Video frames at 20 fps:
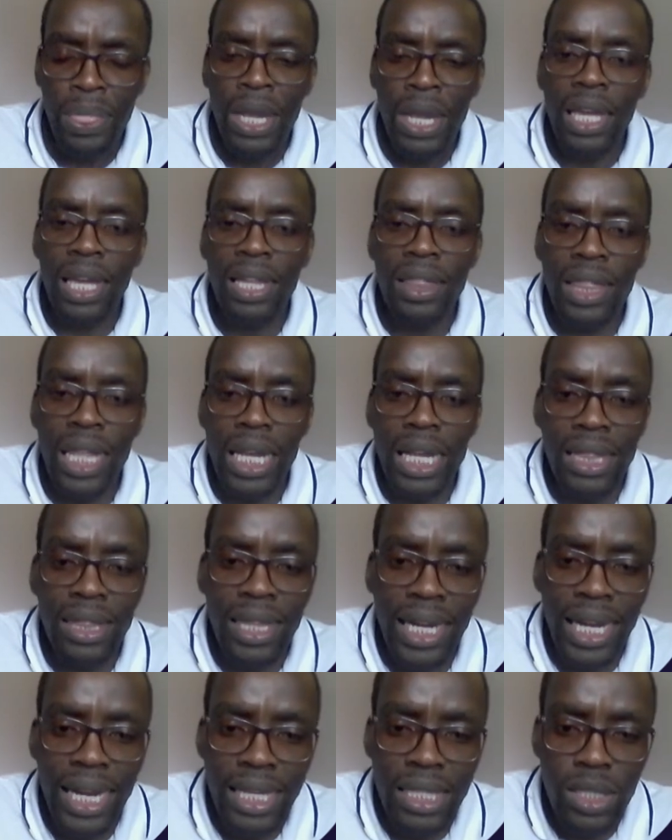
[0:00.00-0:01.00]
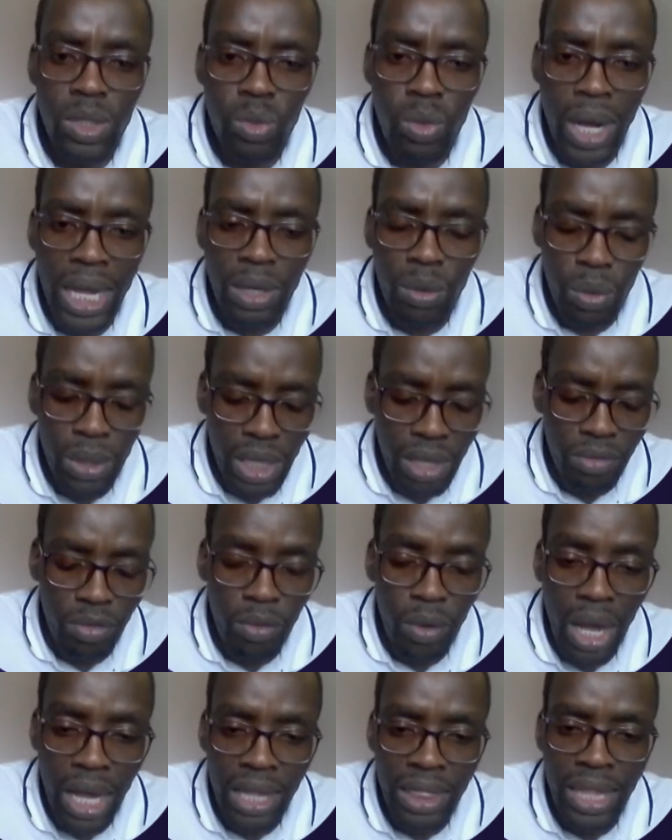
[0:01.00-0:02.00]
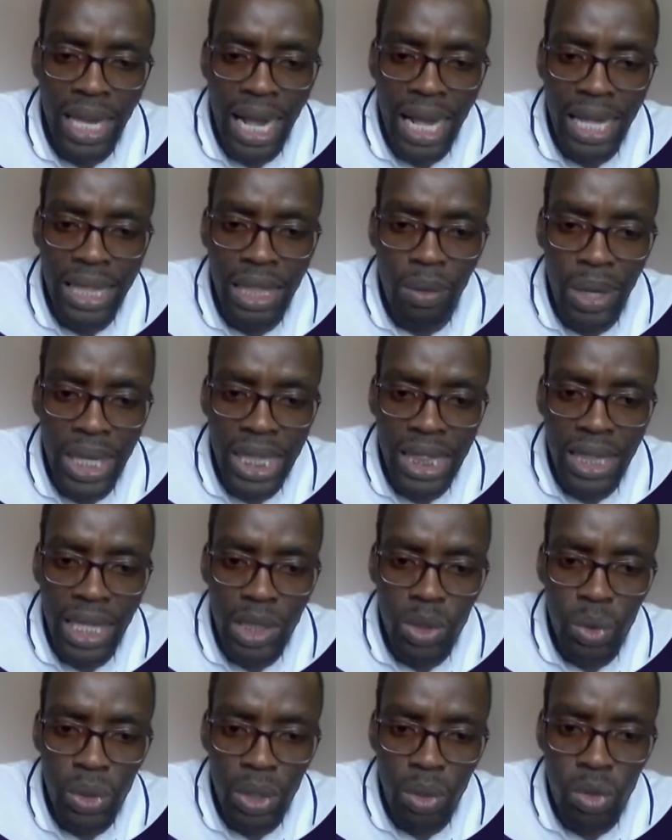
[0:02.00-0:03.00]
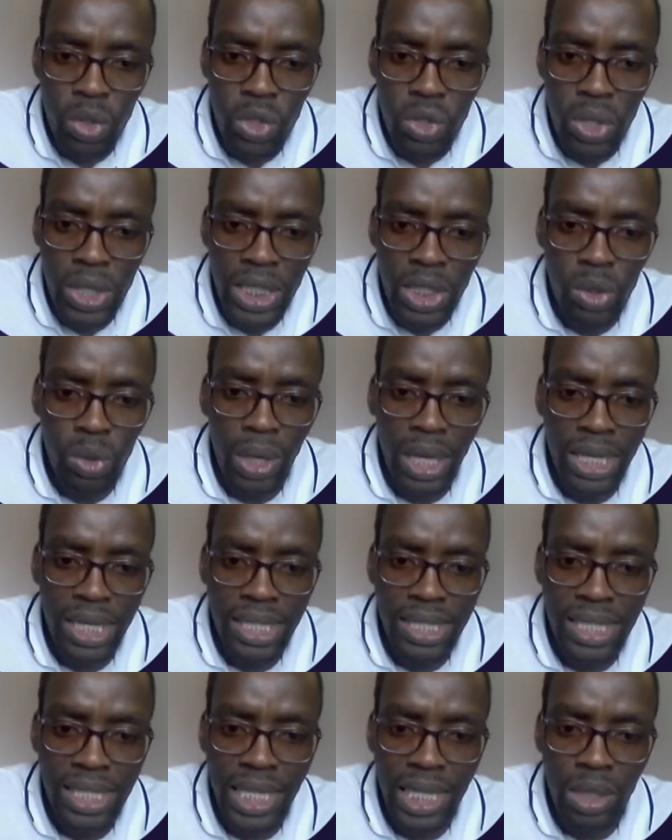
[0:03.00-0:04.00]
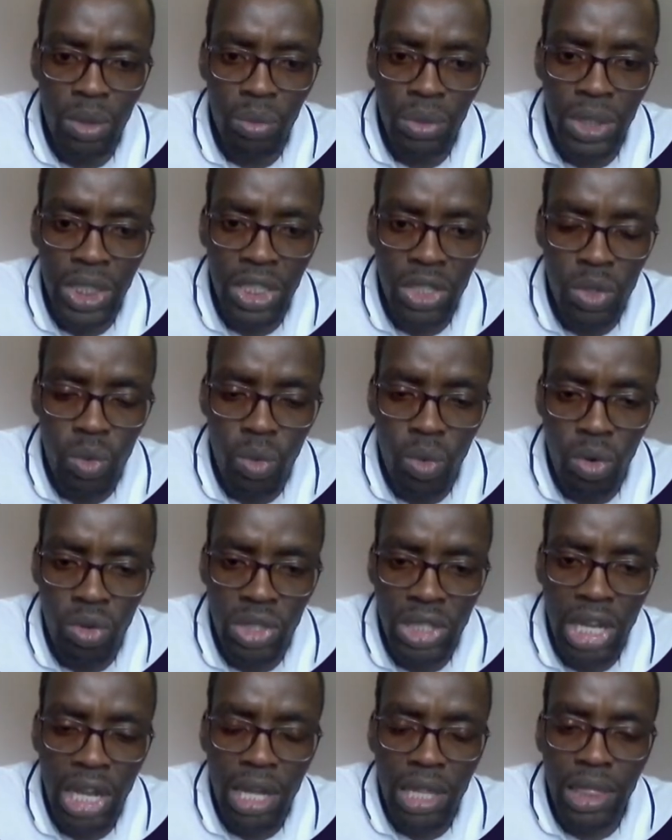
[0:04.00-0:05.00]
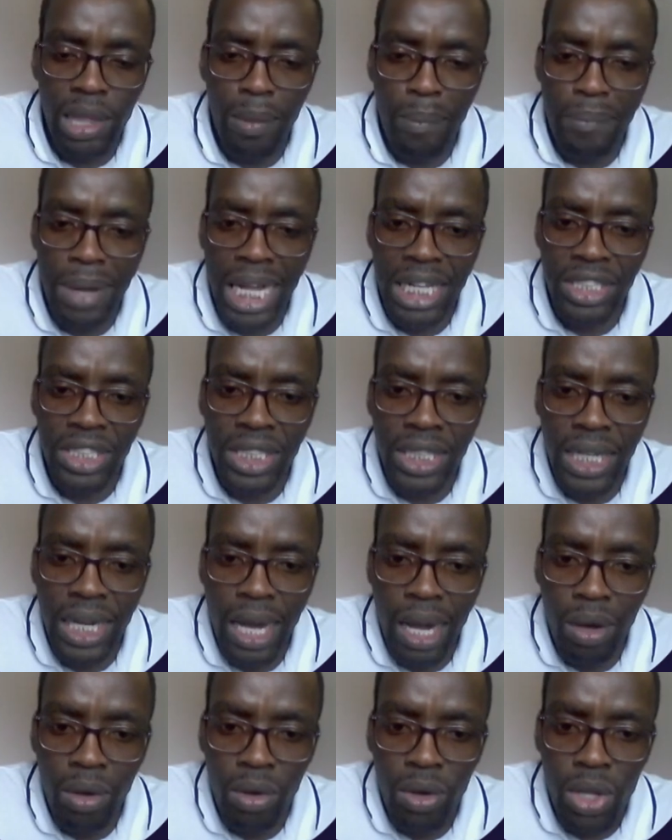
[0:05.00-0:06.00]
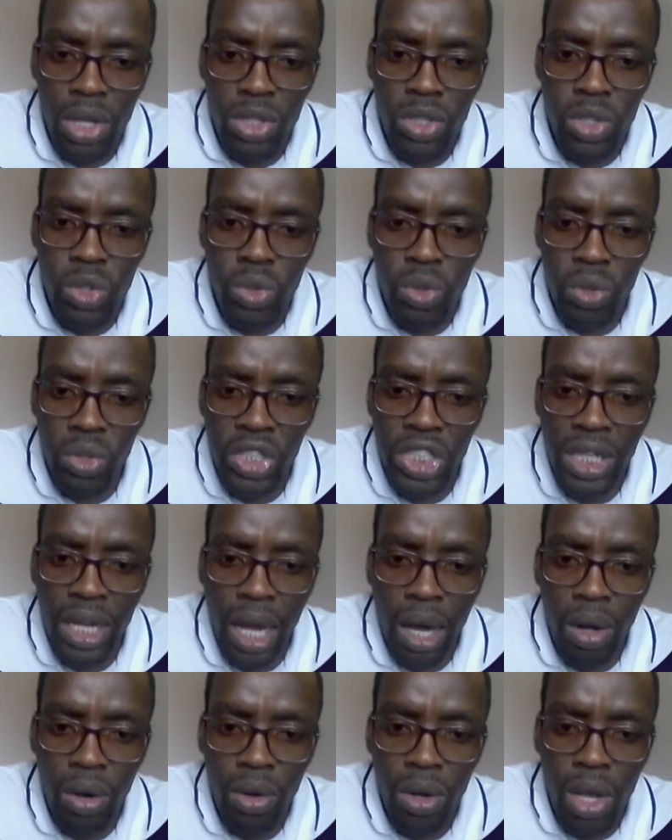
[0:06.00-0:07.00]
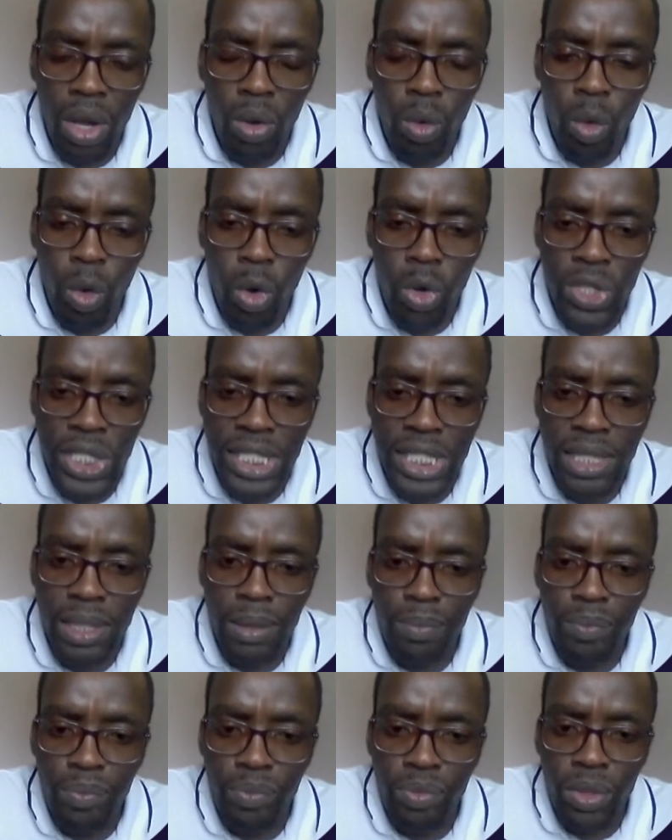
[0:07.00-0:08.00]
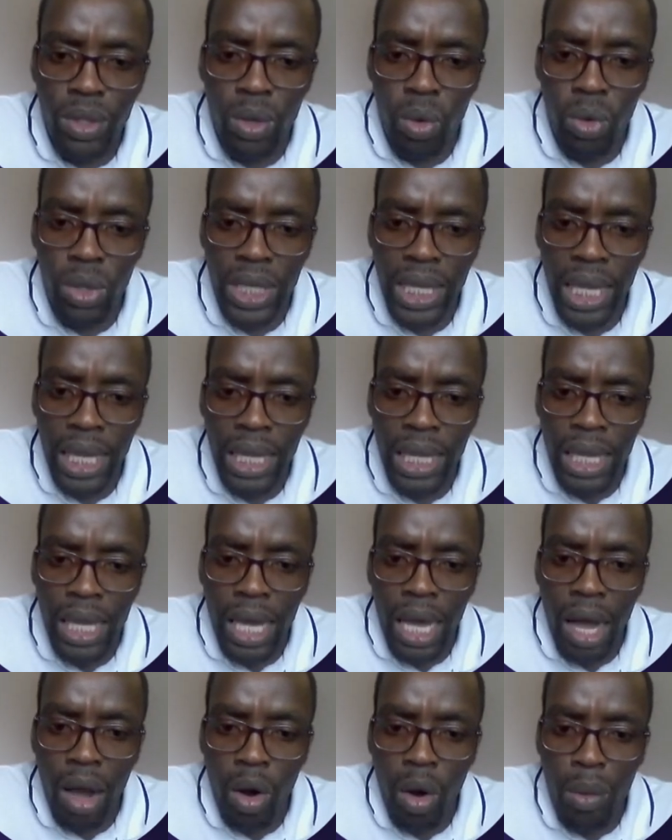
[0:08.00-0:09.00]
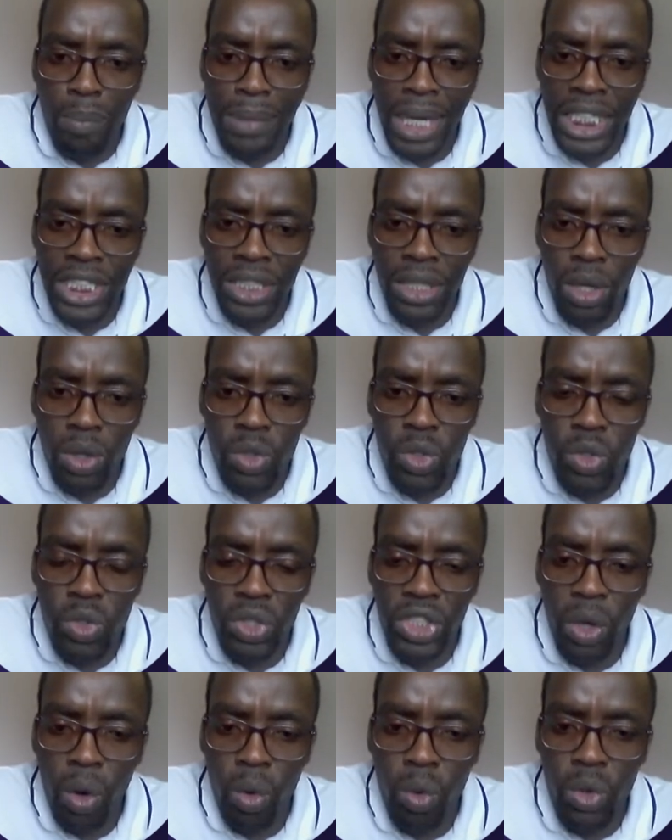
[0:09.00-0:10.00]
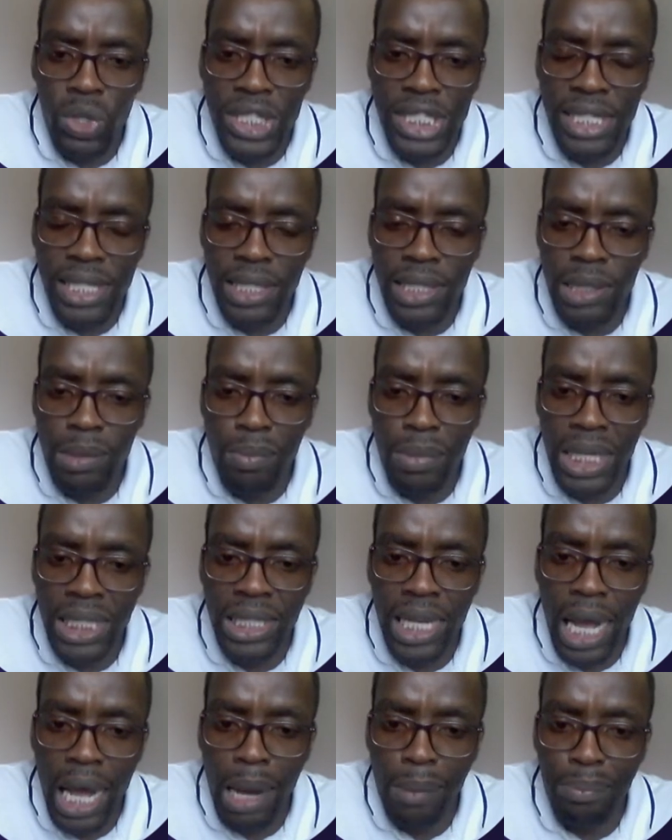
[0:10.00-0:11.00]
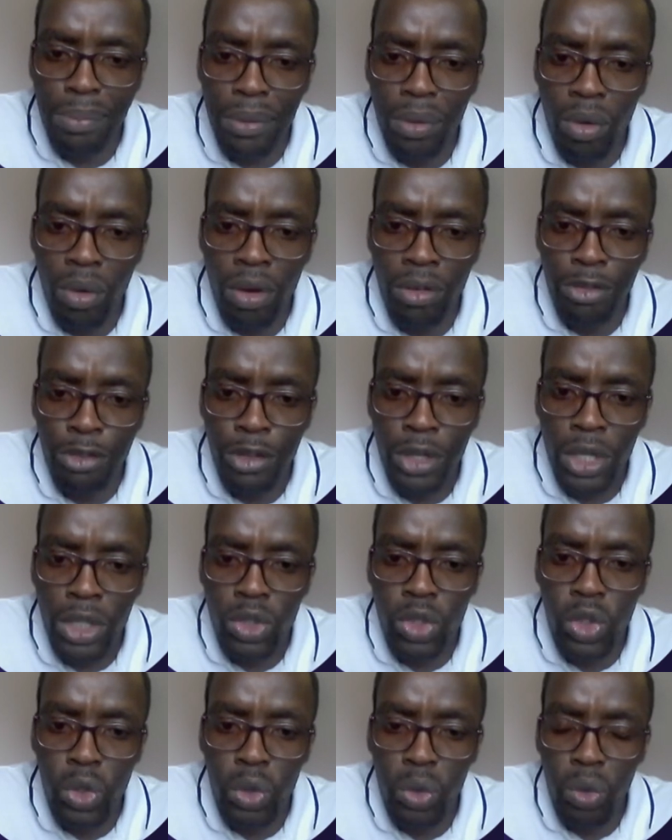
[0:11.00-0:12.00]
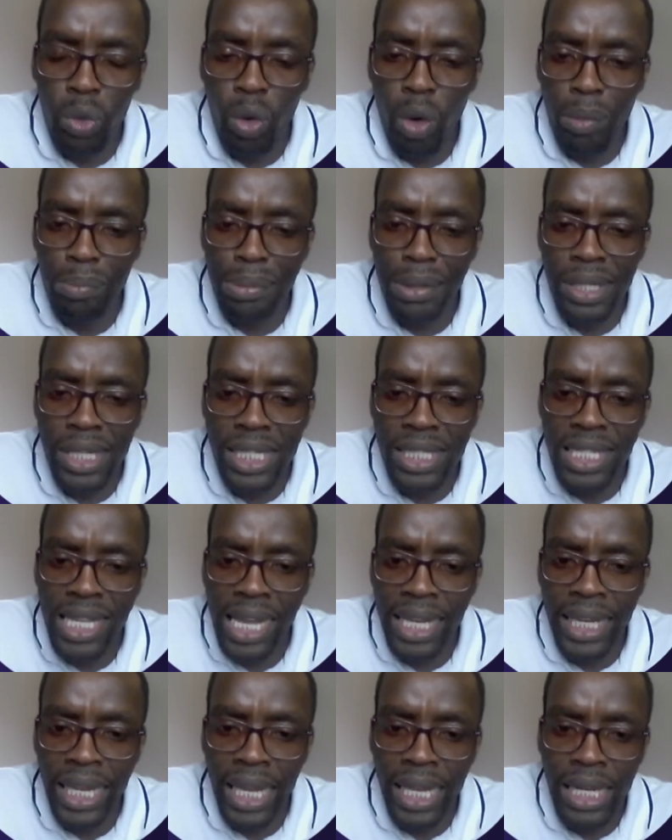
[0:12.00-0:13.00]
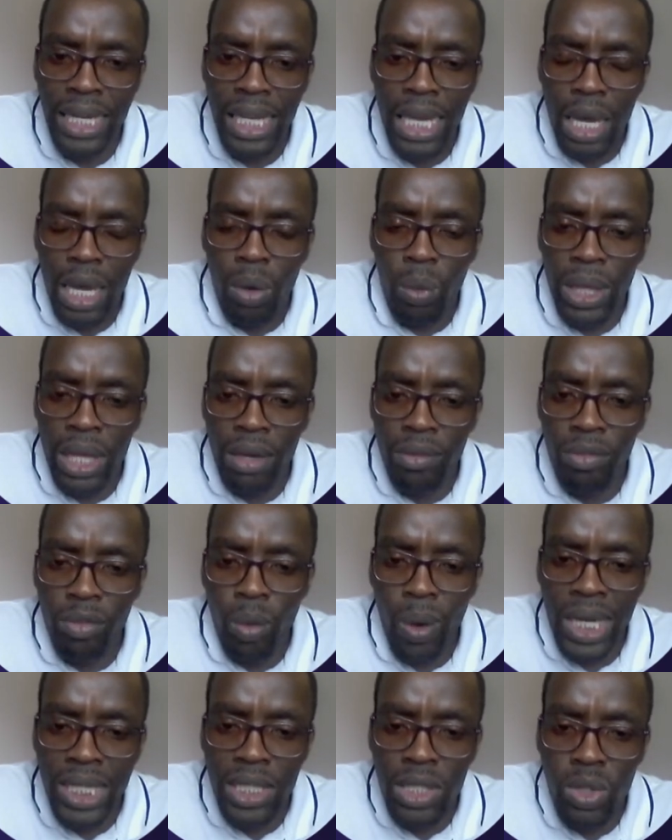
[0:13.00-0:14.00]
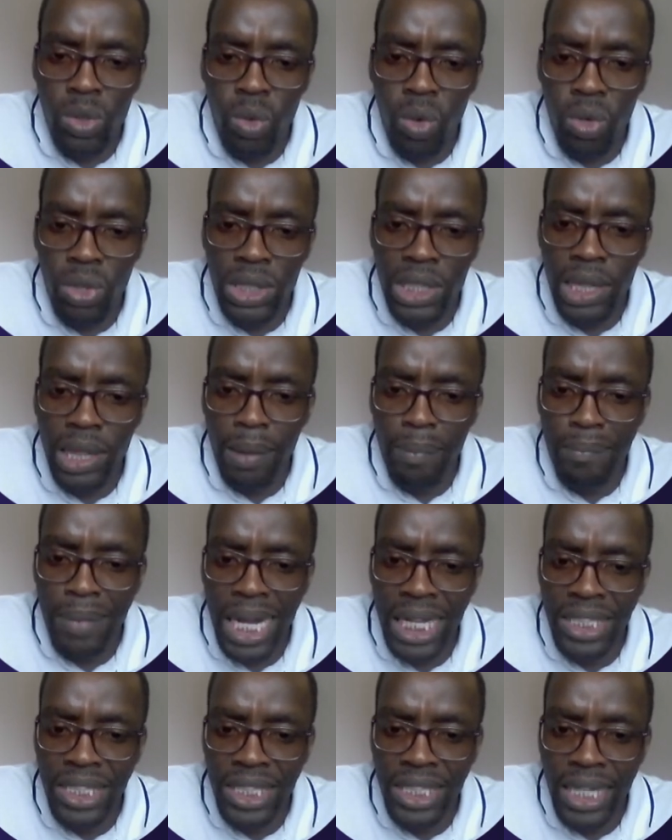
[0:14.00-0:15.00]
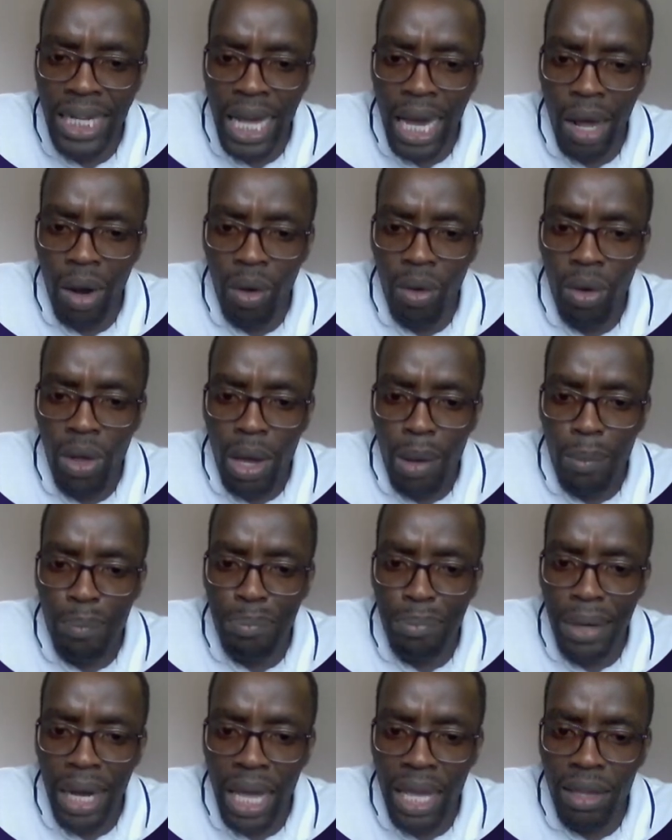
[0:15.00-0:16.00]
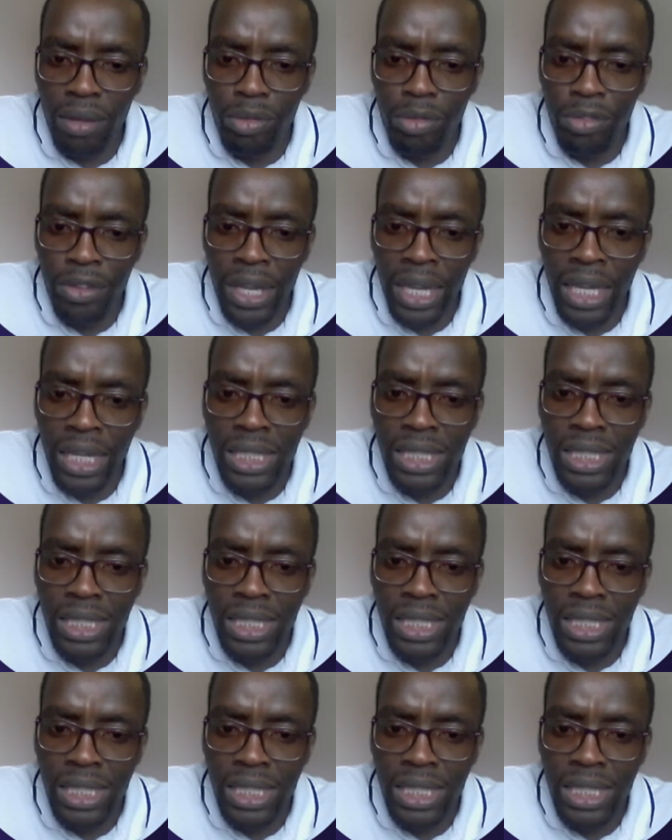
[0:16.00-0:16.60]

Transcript: And then the next one, we have the other one that we also need to understand, which is called the marginal social cost, okay? Our marginal social cost is made up of two components. Again, we have what is called the marginal private